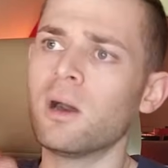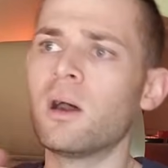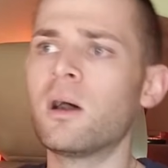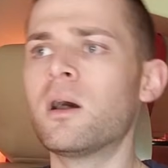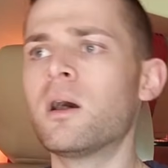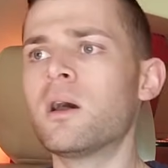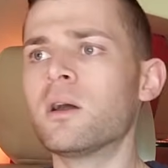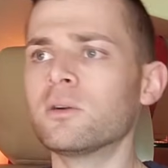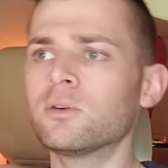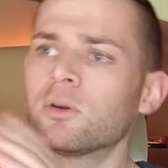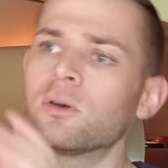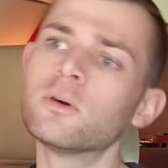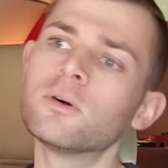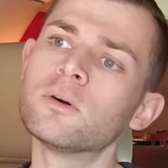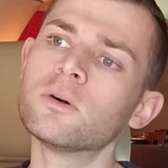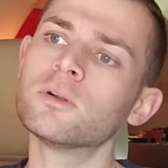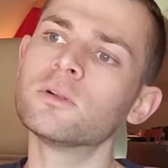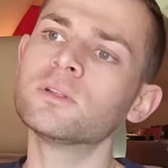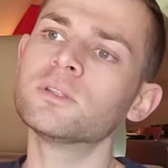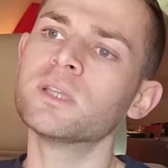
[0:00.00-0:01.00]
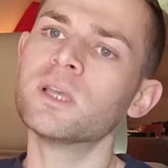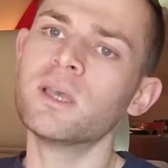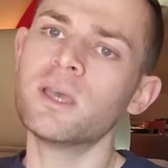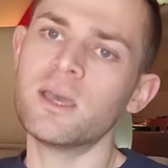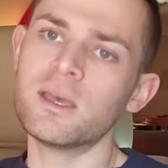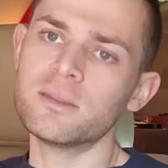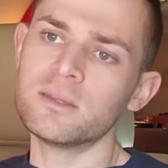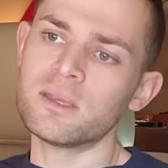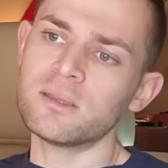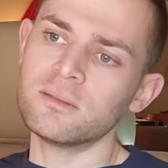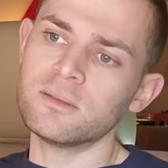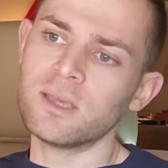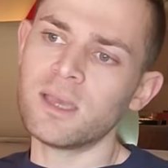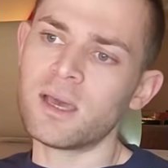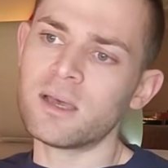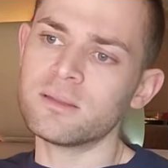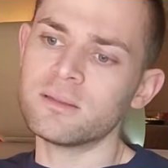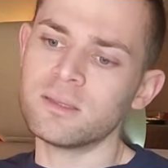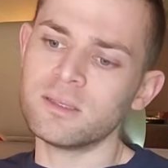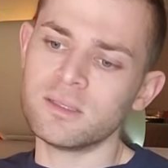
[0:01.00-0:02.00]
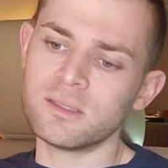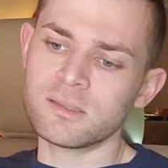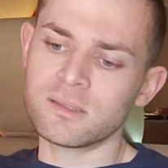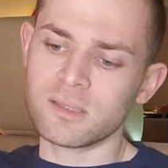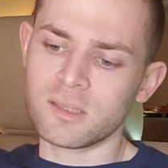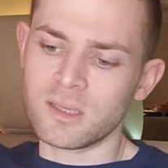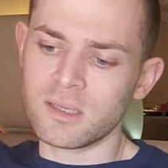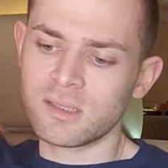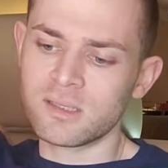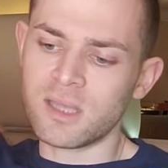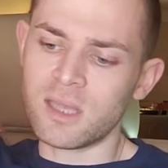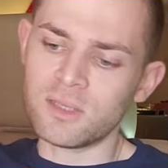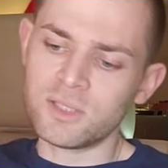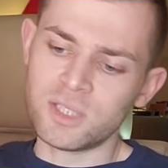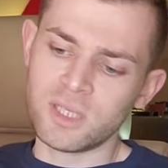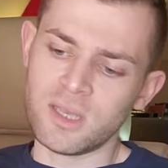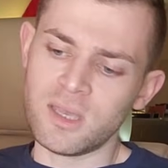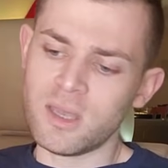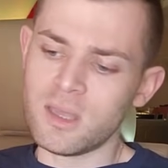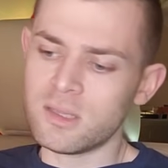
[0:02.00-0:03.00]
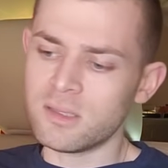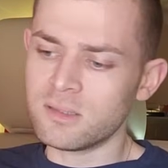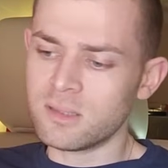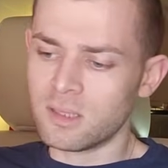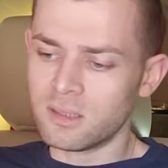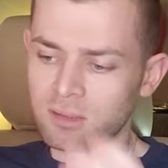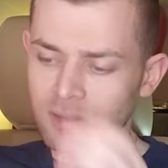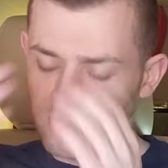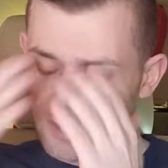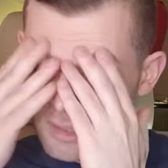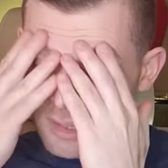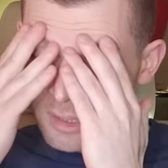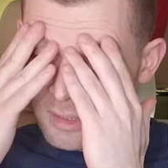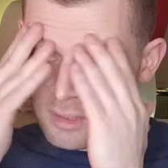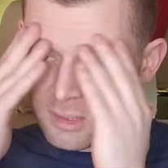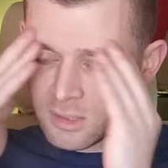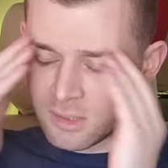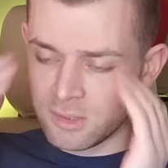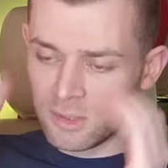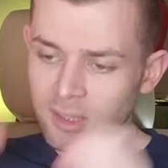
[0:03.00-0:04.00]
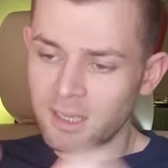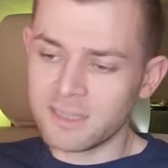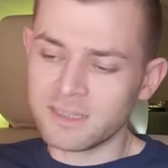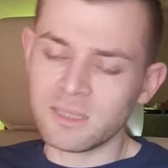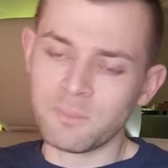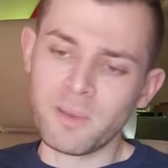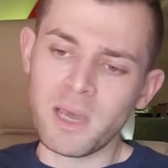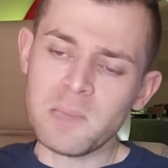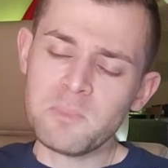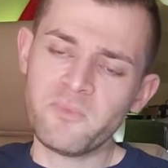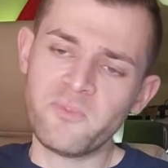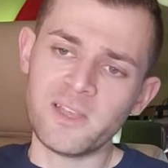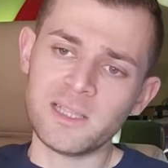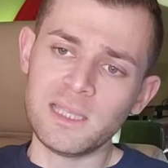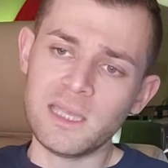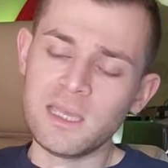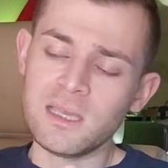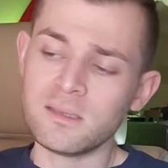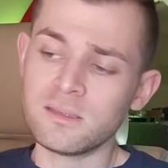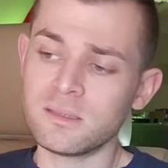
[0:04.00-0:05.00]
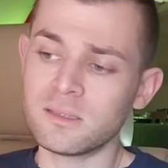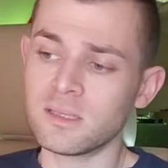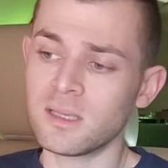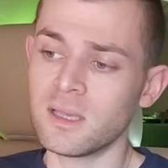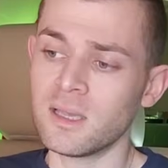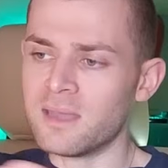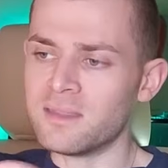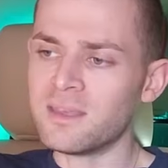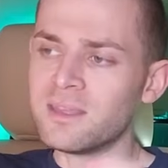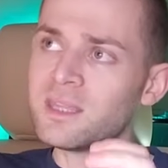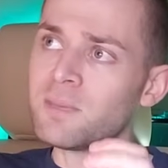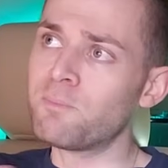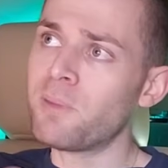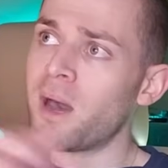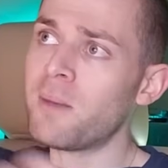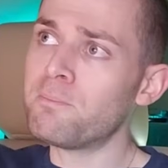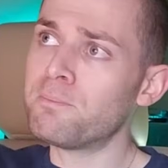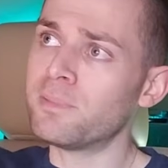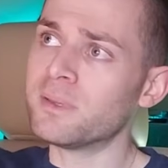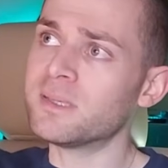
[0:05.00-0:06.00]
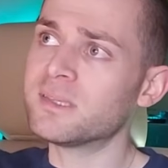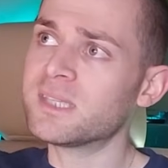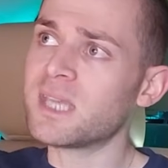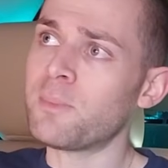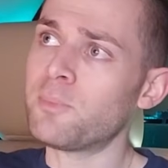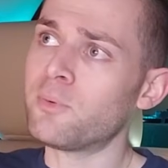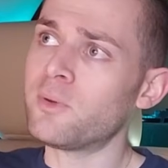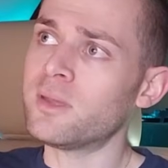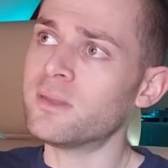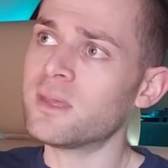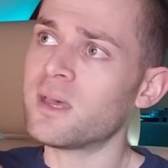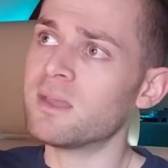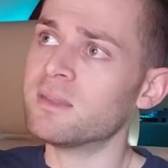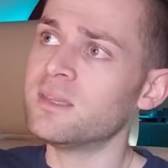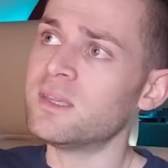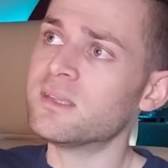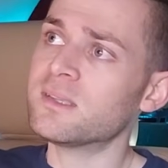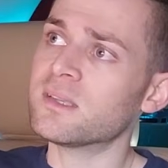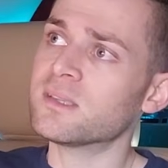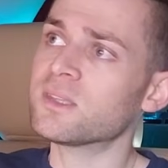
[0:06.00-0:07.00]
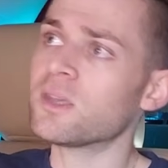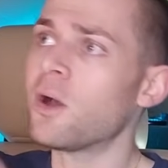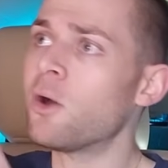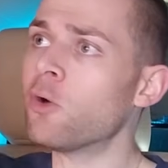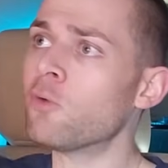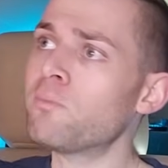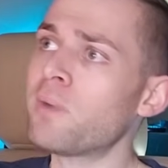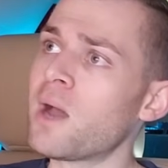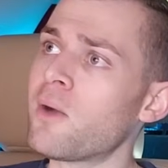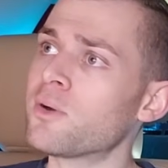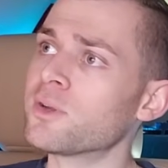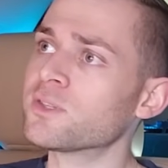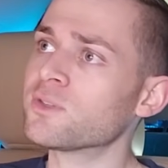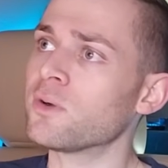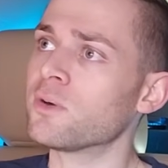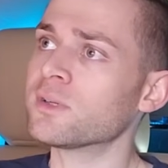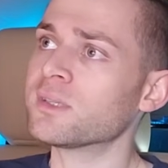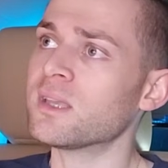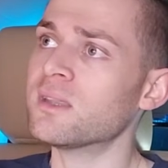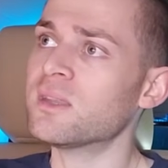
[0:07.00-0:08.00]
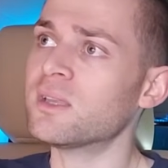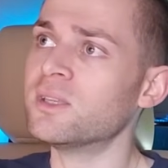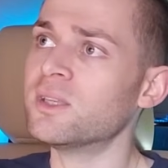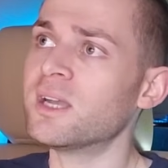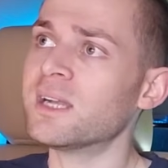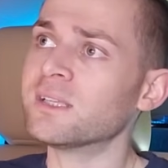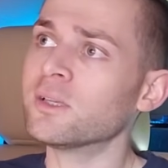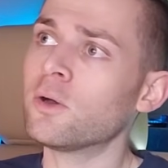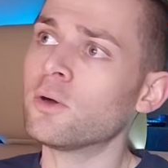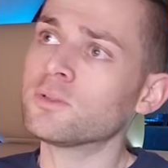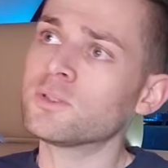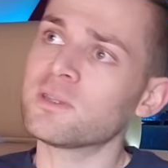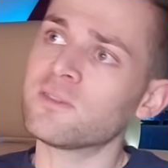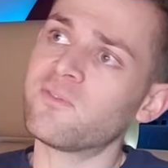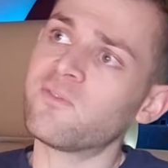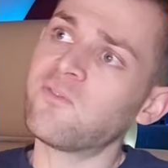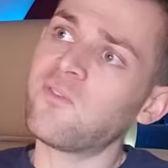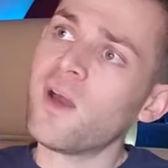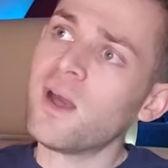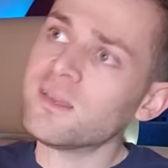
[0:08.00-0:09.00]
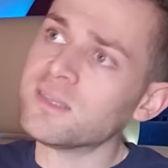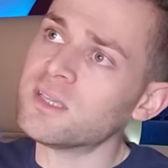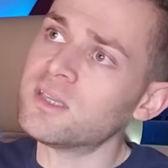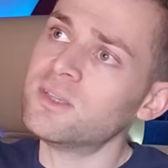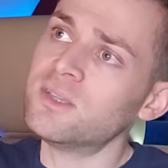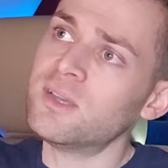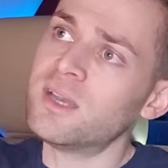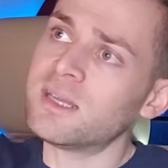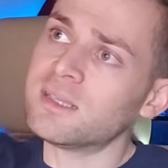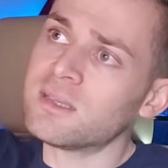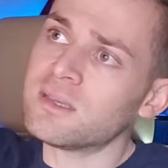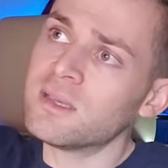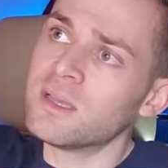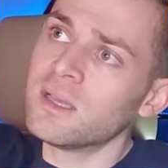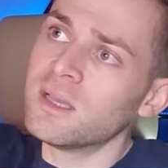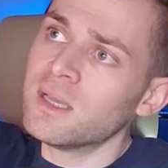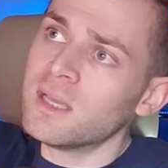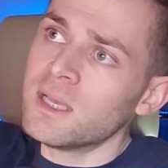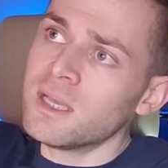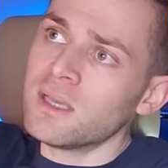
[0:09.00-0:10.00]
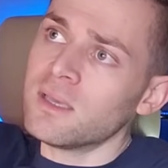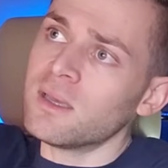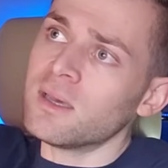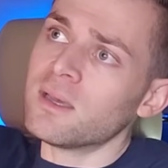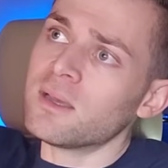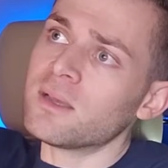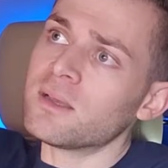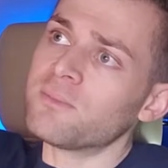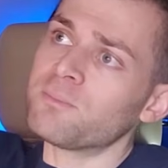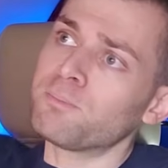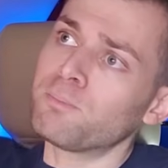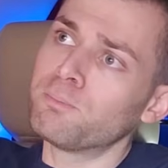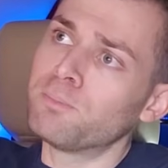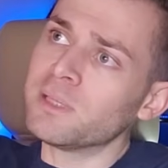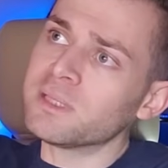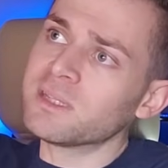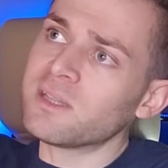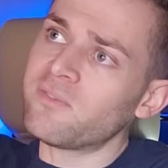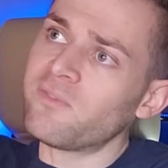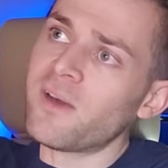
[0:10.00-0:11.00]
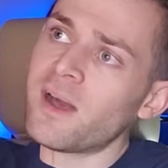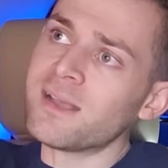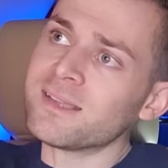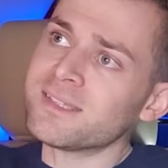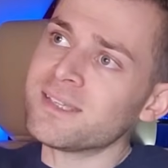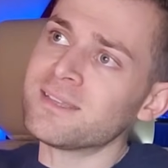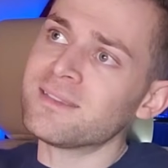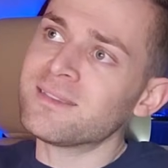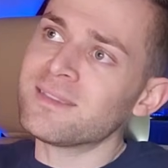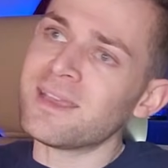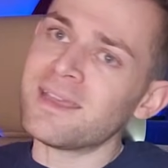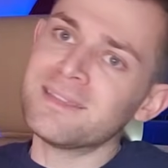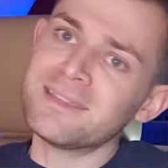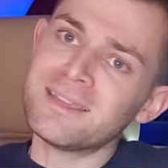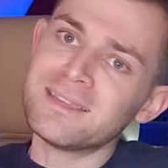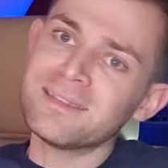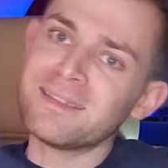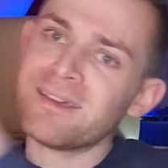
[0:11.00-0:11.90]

hot, cold, and then you got these extensions, and then, then you got the pipe fittings, and then the pump is separate that needs its own power source, and then you got to go to the faucet, you got to Uh, built the faucet, and